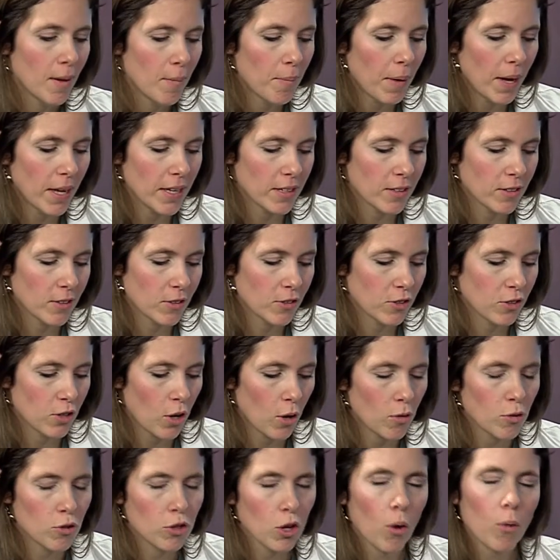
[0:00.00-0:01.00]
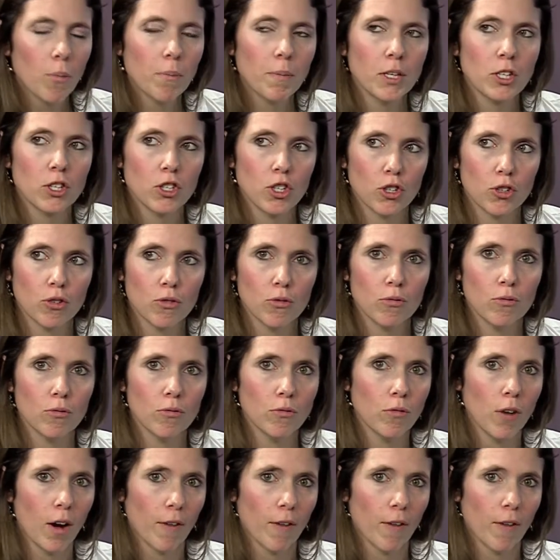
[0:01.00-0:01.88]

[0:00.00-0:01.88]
But so don't be too